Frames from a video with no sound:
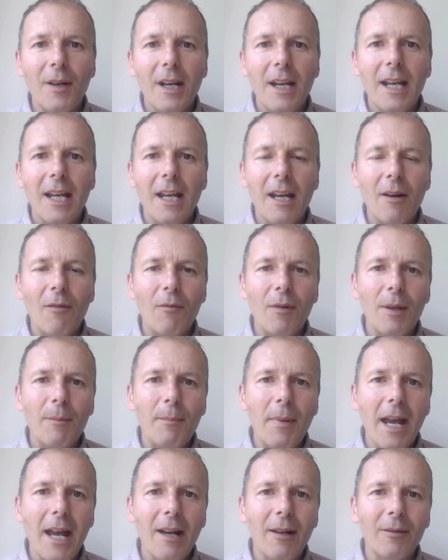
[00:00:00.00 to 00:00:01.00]
it
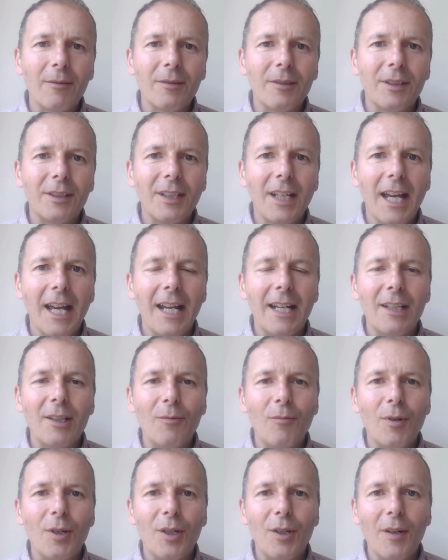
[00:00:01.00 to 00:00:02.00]
rebounds and you
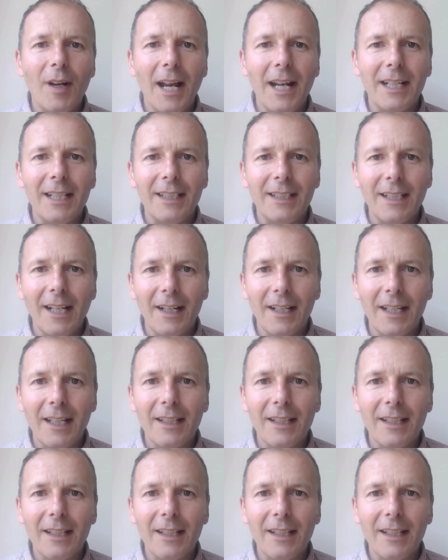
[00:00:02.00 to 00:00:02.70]
wish you hadn't done it.